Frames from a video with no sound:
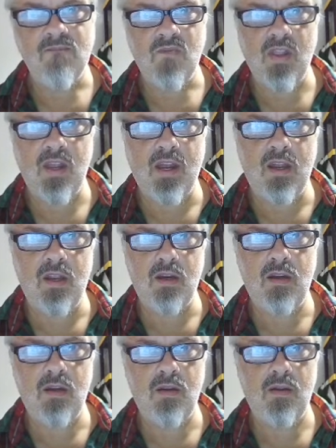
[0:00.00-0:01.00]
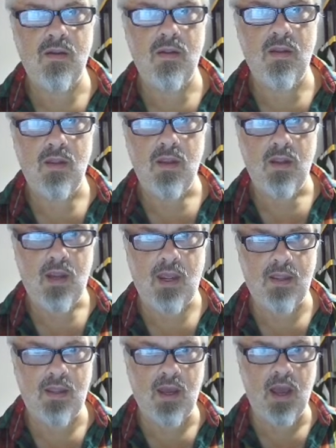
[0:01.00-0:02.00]
That.
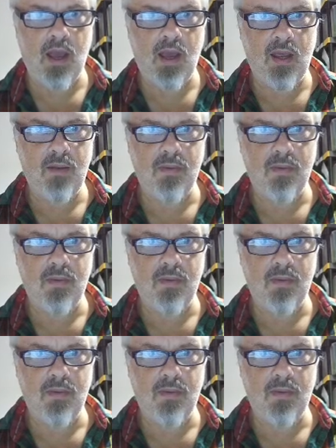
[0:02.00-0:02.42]
And the eye,